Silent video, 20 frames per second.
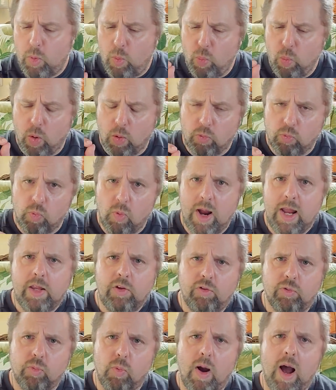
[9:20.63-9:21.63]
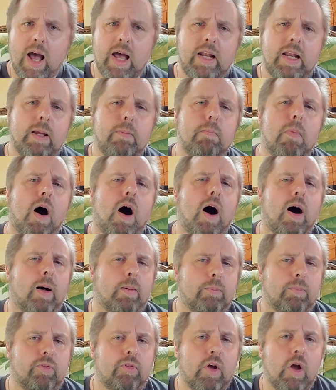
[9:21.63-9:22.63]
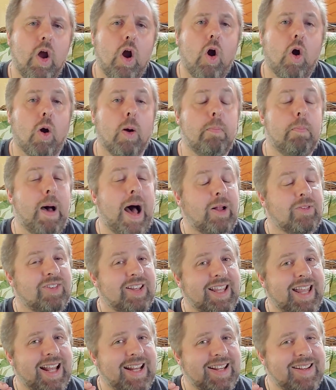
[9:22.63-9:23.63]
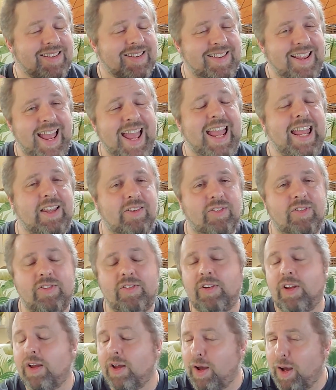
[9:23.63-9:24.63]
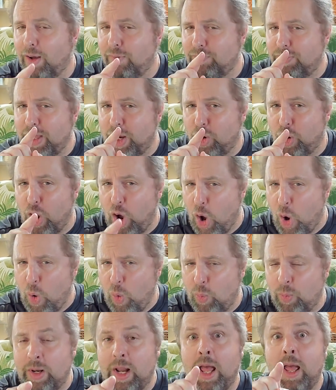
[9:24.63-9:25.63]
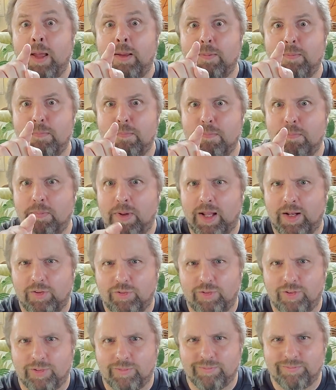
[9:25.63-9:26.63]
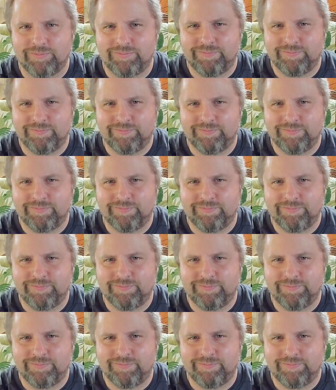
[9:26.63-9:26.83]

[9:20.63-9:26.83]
where race-rioting mobs are about to get a taste of their own medicine.